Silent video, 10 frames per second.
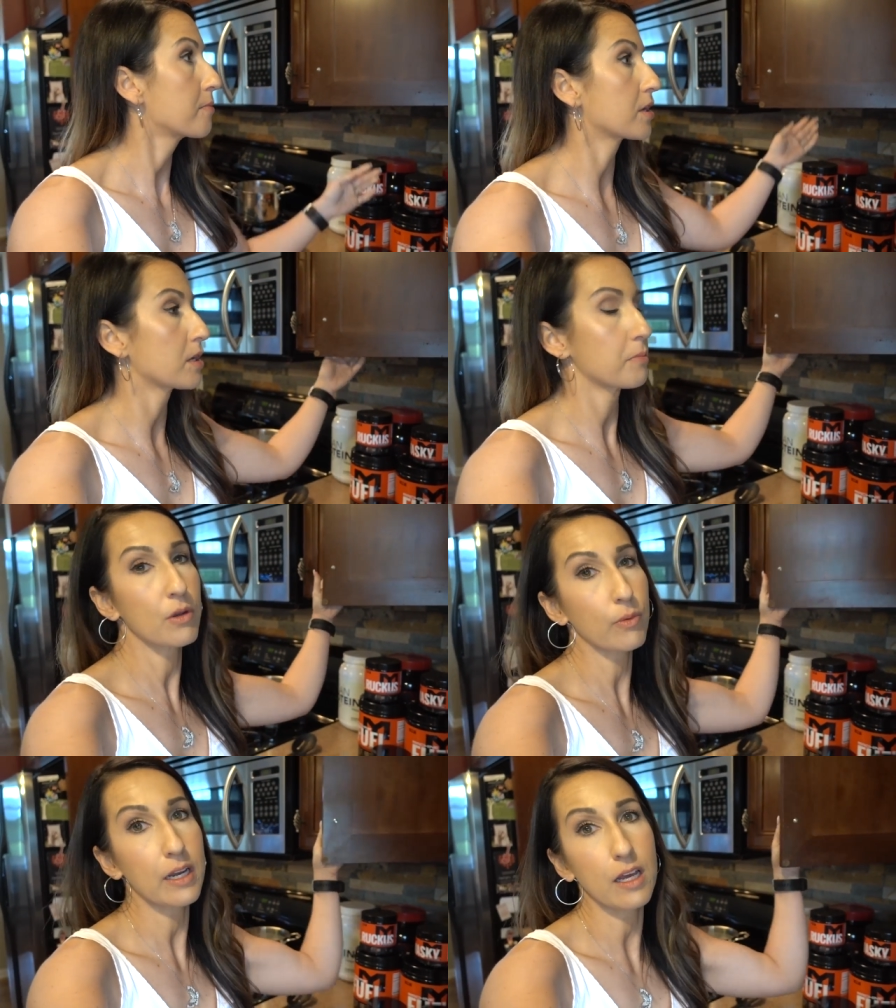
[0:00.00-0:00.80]
I'm gonna
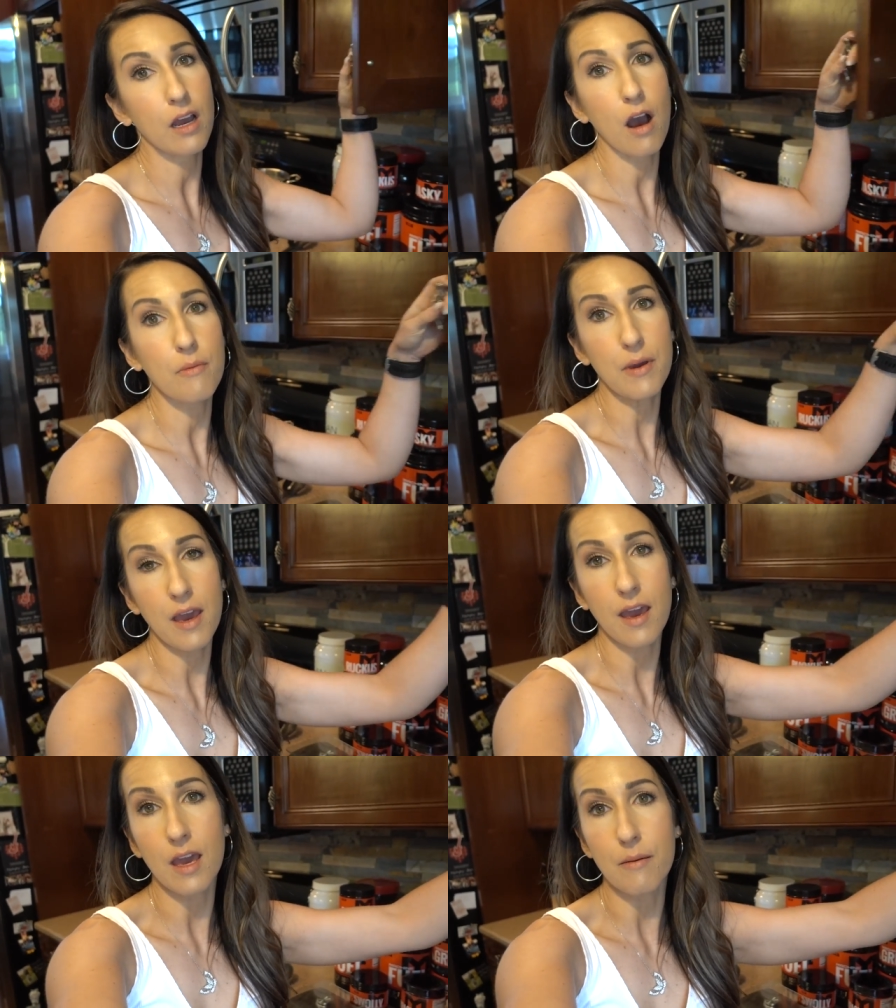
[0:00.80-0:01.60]
be writing up
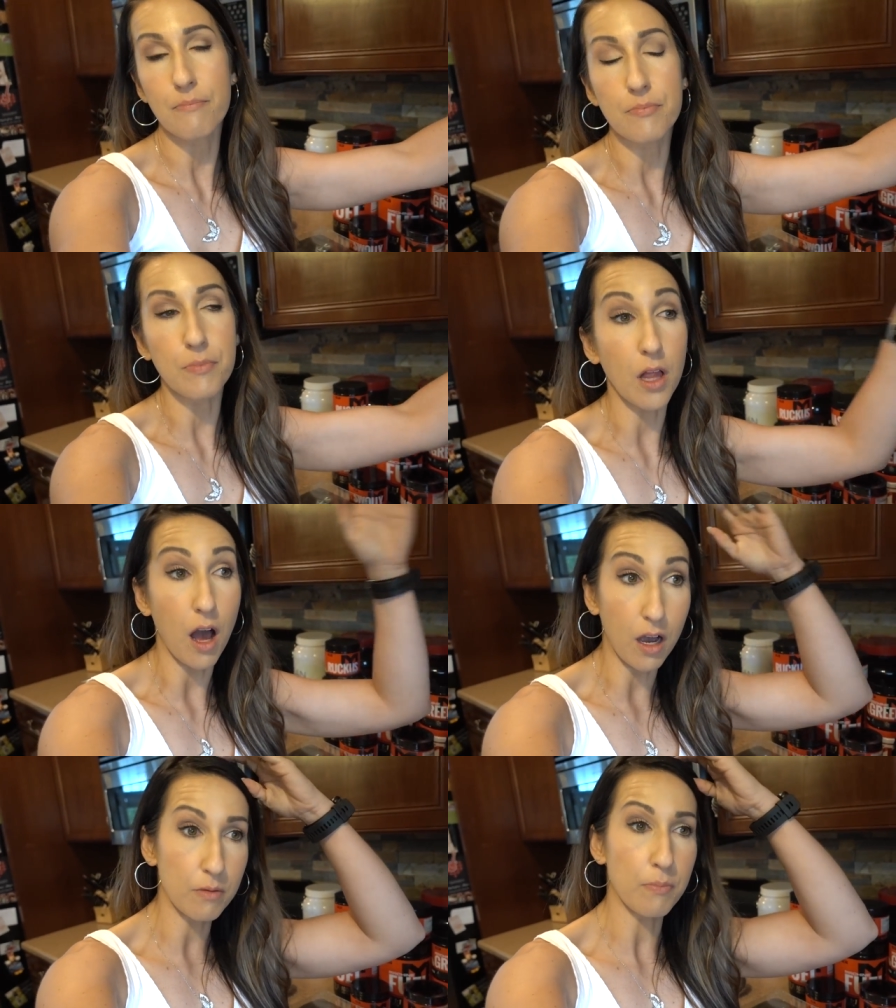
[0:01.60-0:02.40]
a
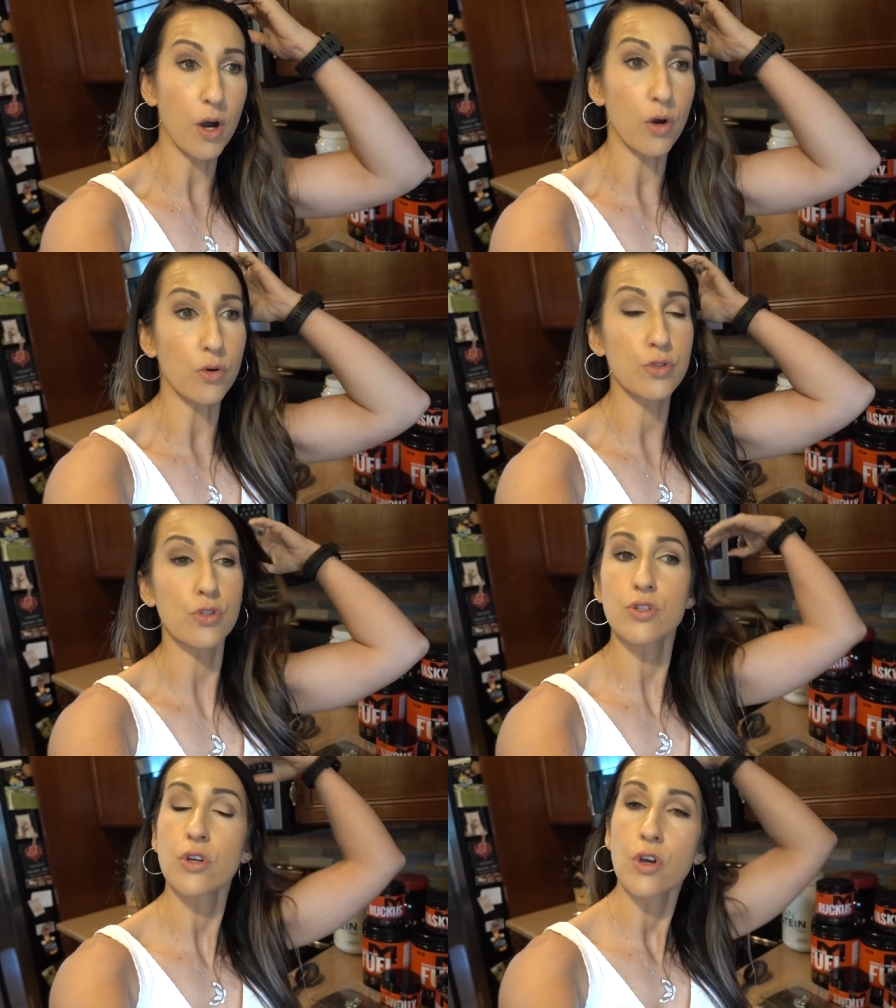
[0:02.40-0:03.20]
blog
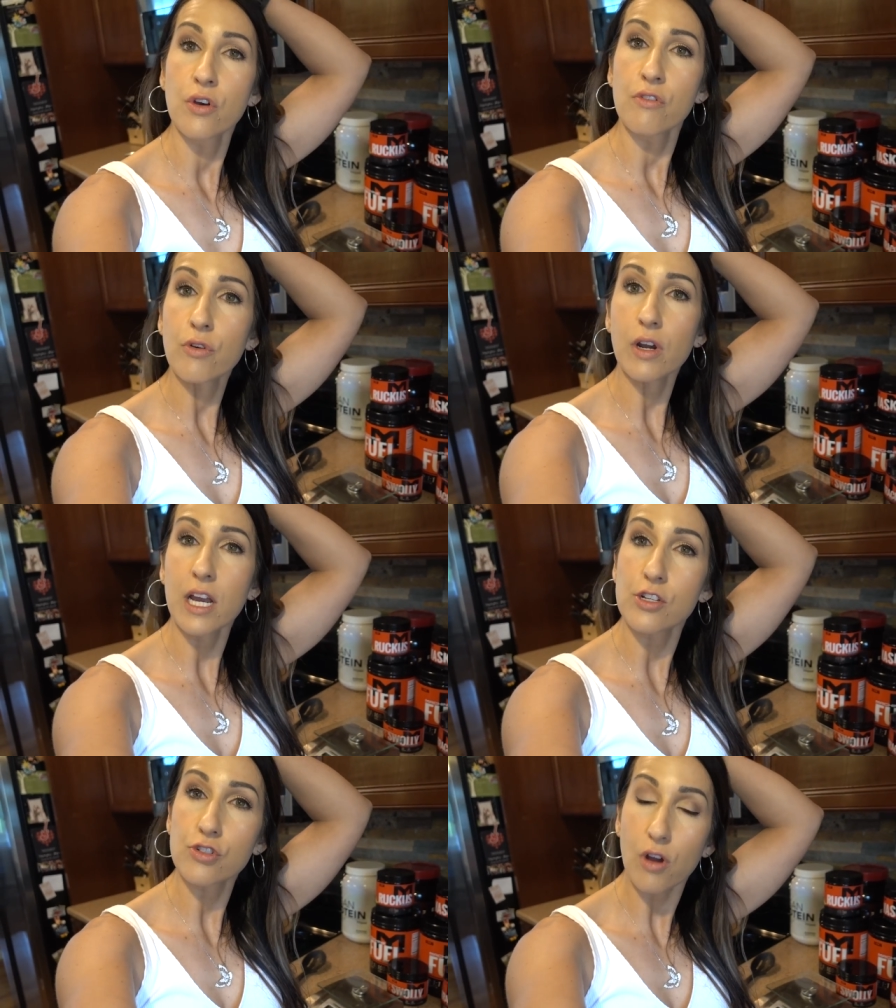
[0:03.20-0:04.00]
post for
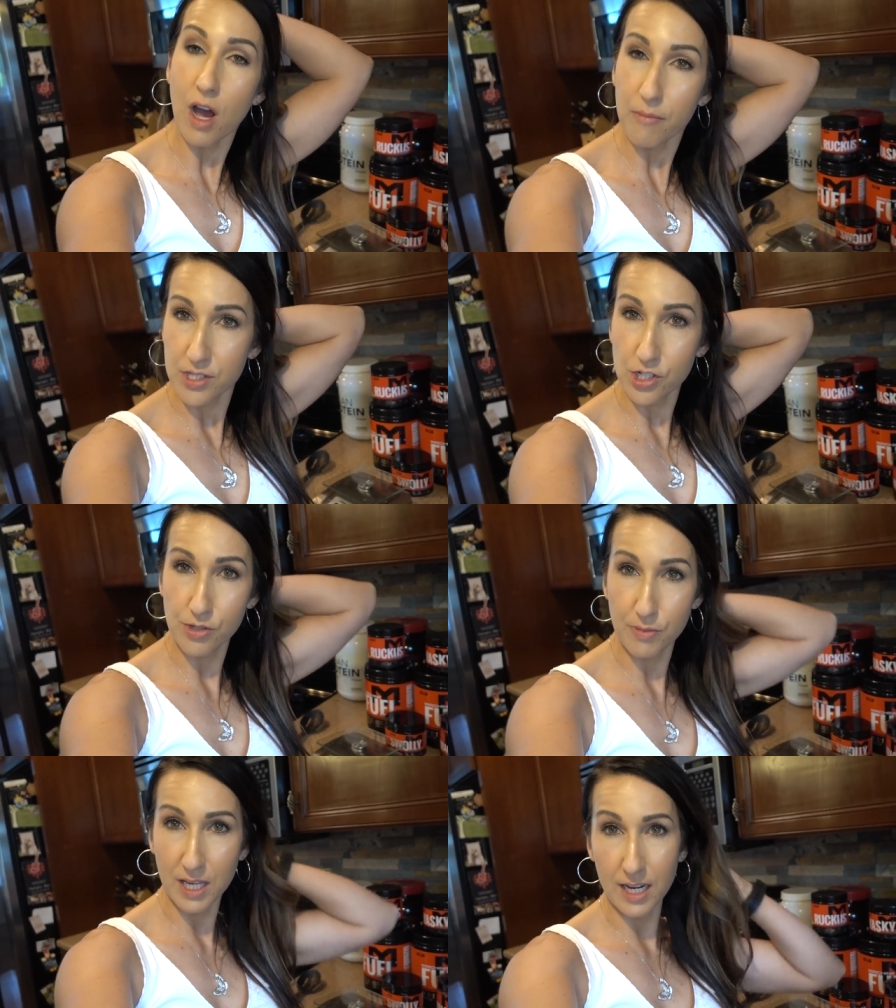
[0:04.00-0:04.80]
Angel
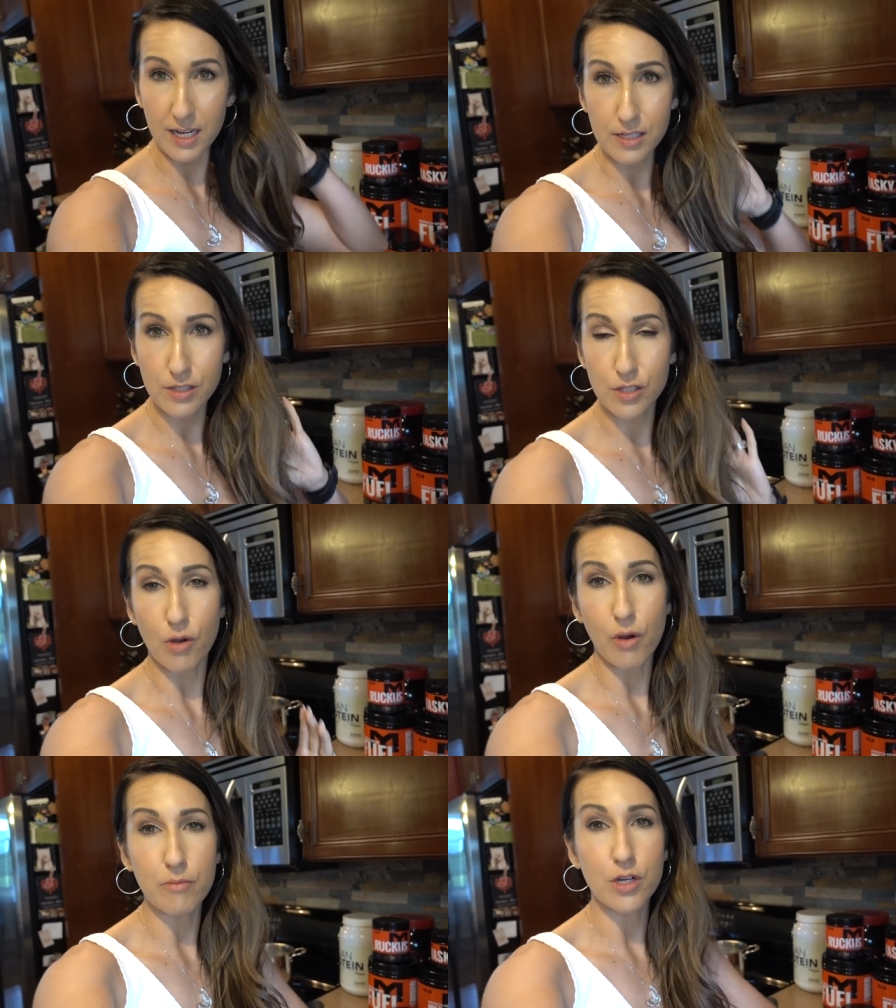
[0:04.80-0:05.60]
competition bikinis.
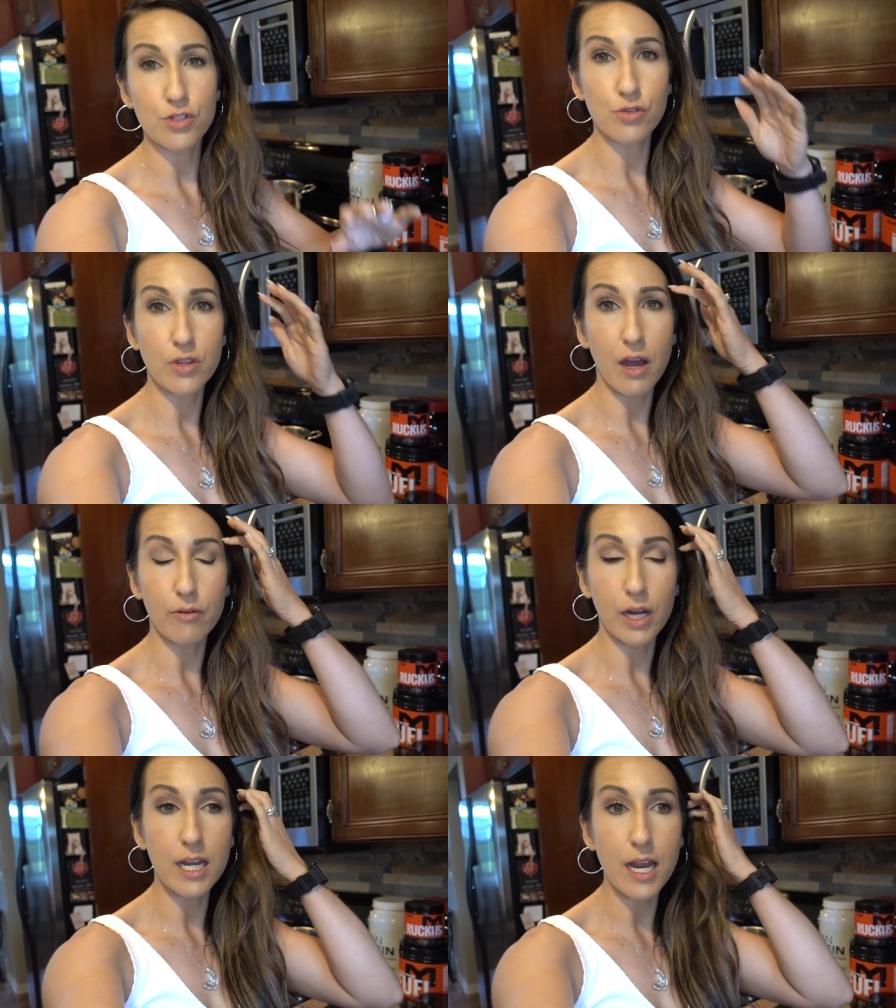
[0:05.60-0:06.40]
So I'm gonna do
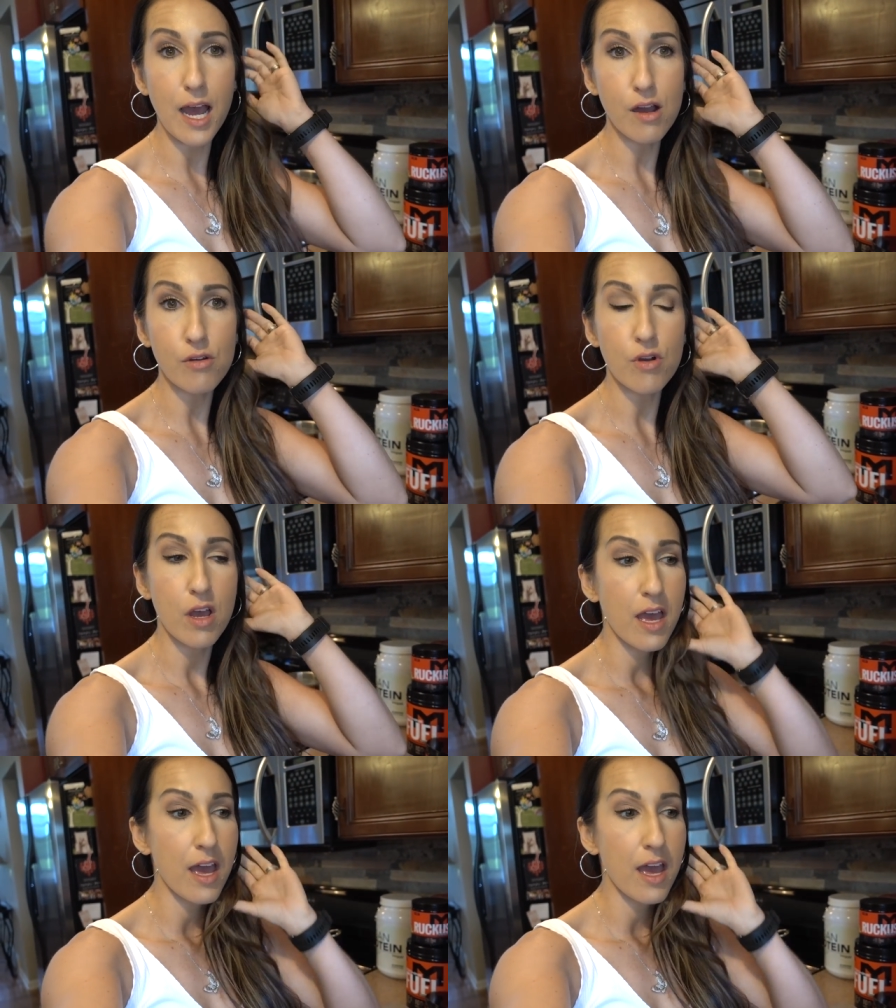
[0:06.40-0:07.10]
that right now